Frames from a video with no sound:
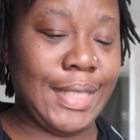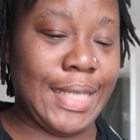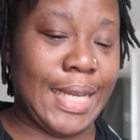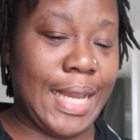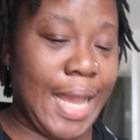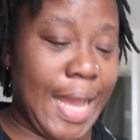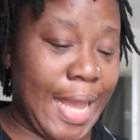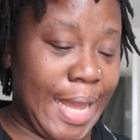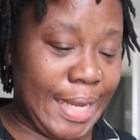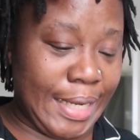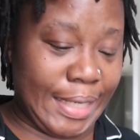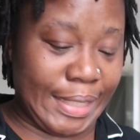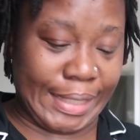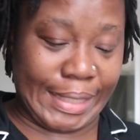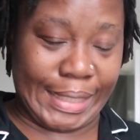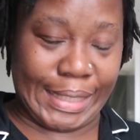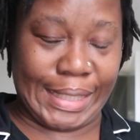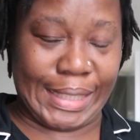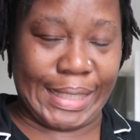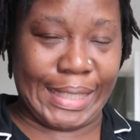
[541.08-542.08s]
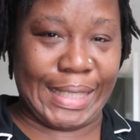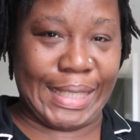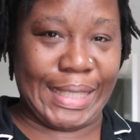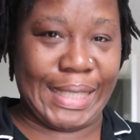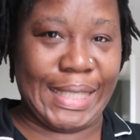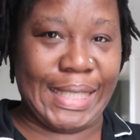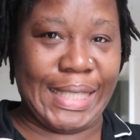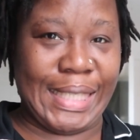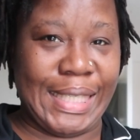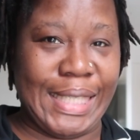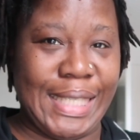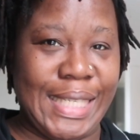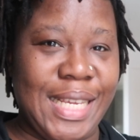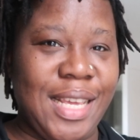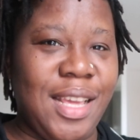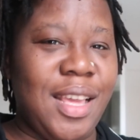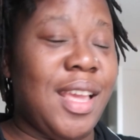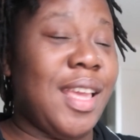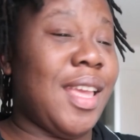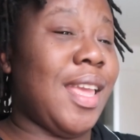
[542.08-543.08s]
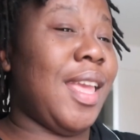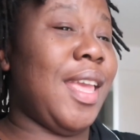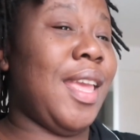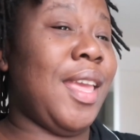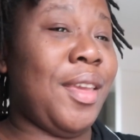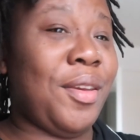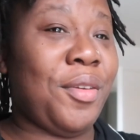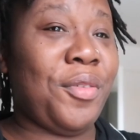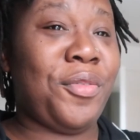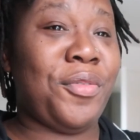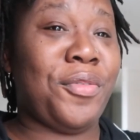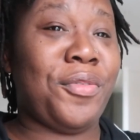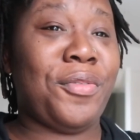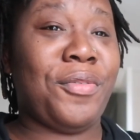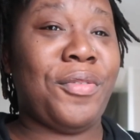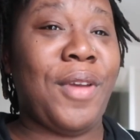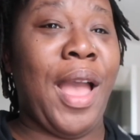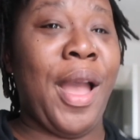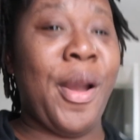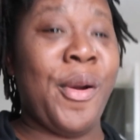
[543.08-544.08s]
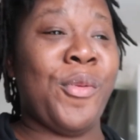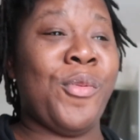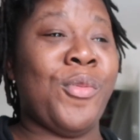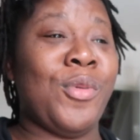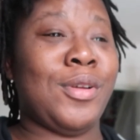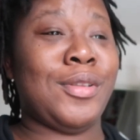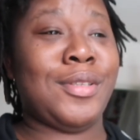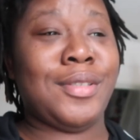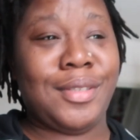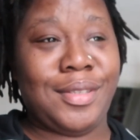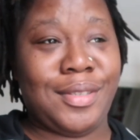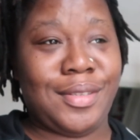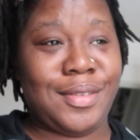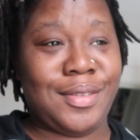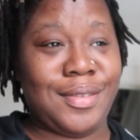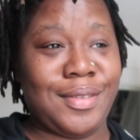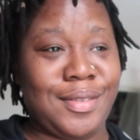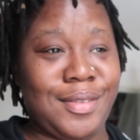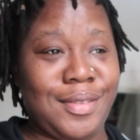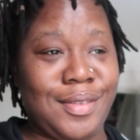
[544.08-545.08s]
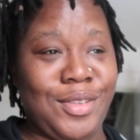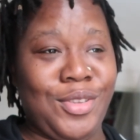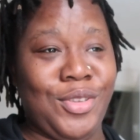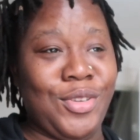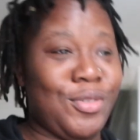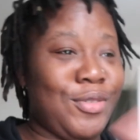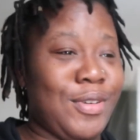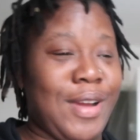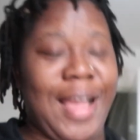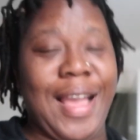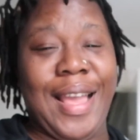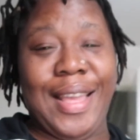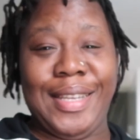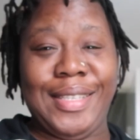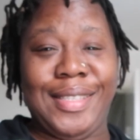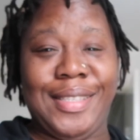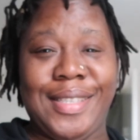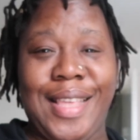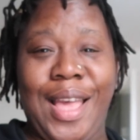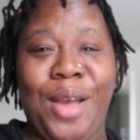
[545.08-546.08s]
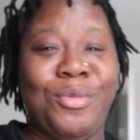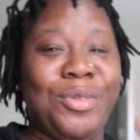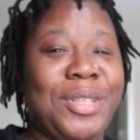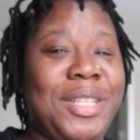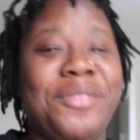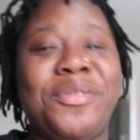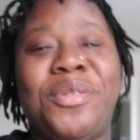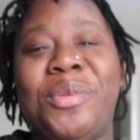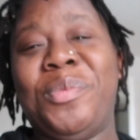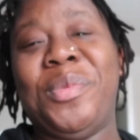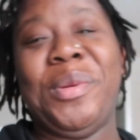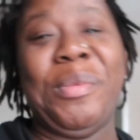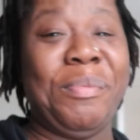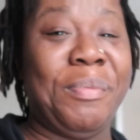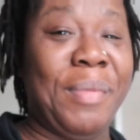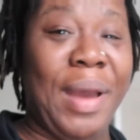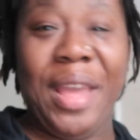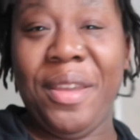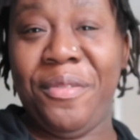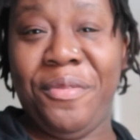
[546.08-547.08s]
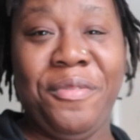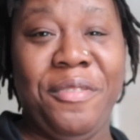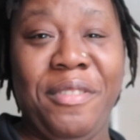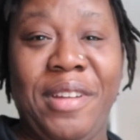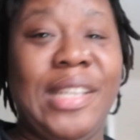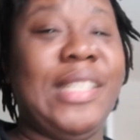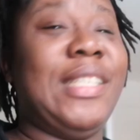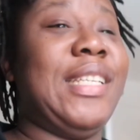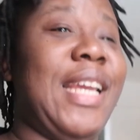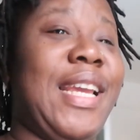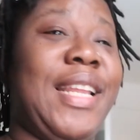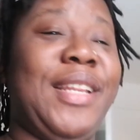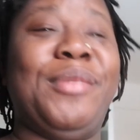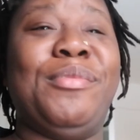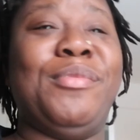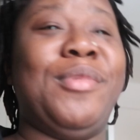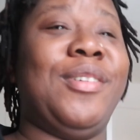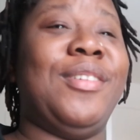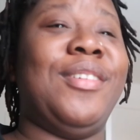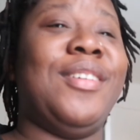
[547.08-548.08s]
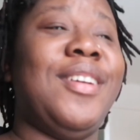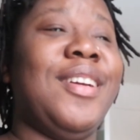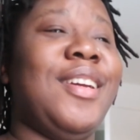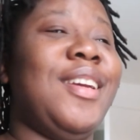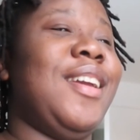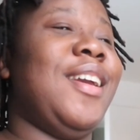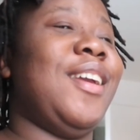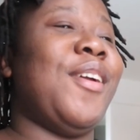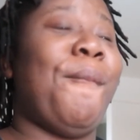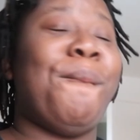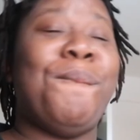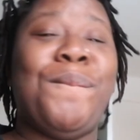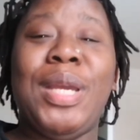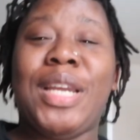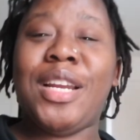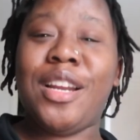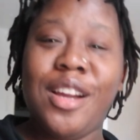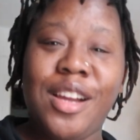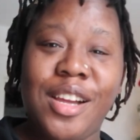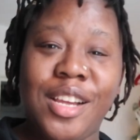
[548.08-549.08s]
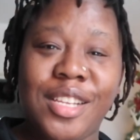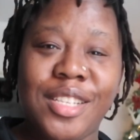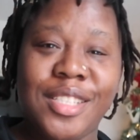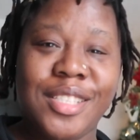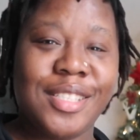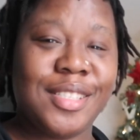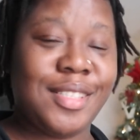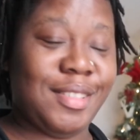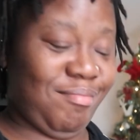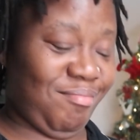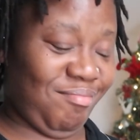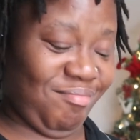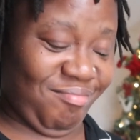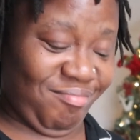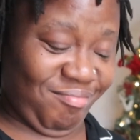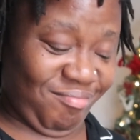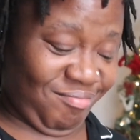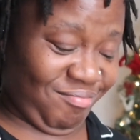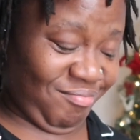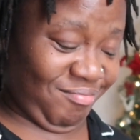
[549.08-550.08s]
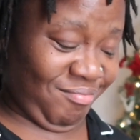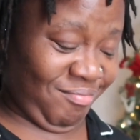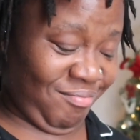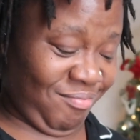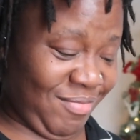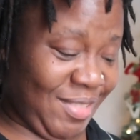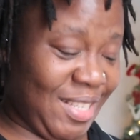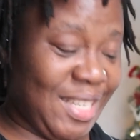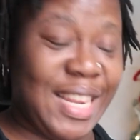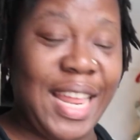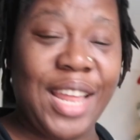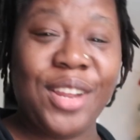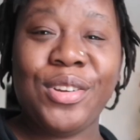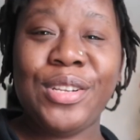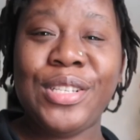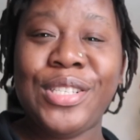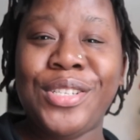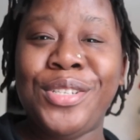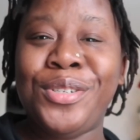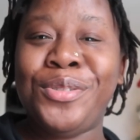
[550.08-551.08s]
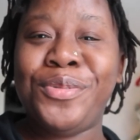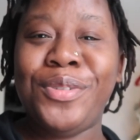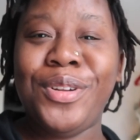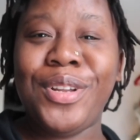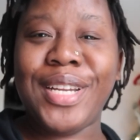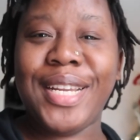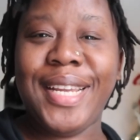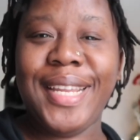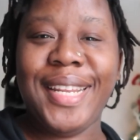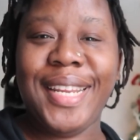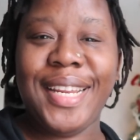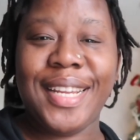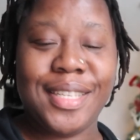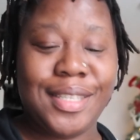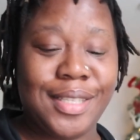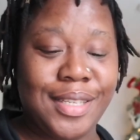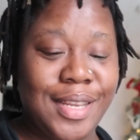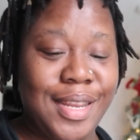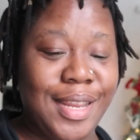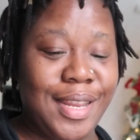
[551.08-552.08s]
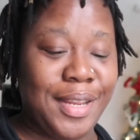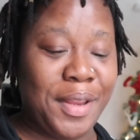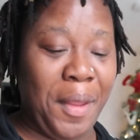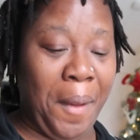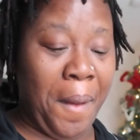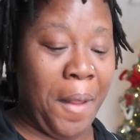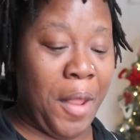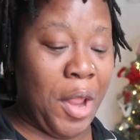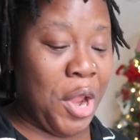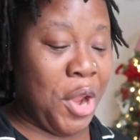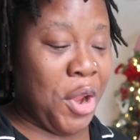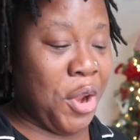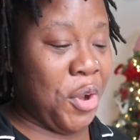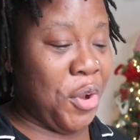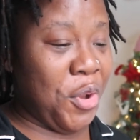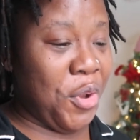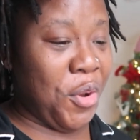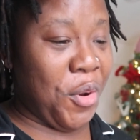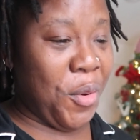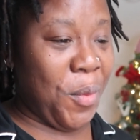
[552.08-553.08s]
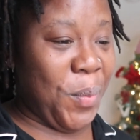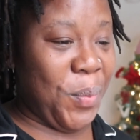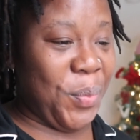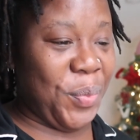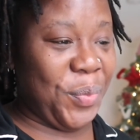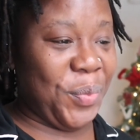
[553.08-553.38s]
guys, if I was you guys, I wouldn't even be my friend anymore. Because did I continue vlogging yesterday? Nope.